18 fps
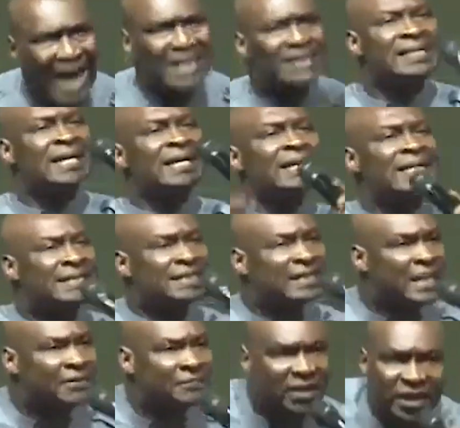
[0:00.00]
and said,
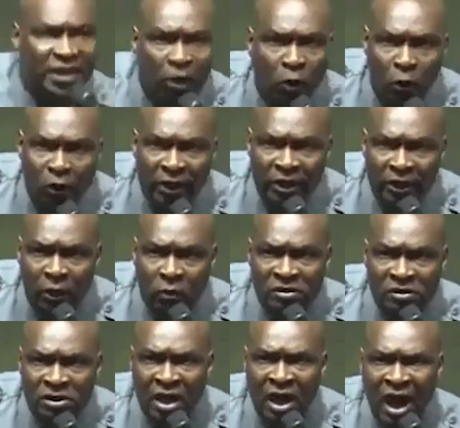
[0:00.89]
receive ye the Holy
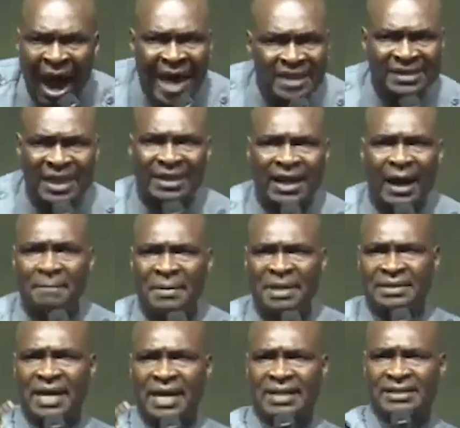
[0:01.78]
Ghost. I said, that
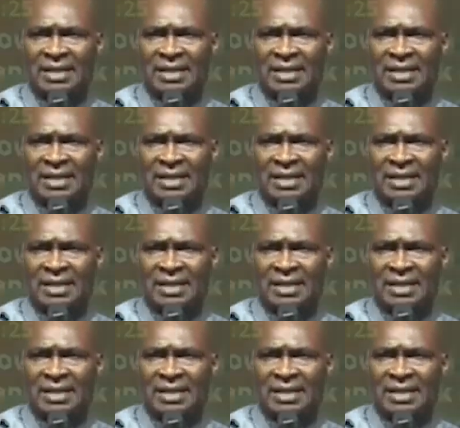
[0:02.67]
means there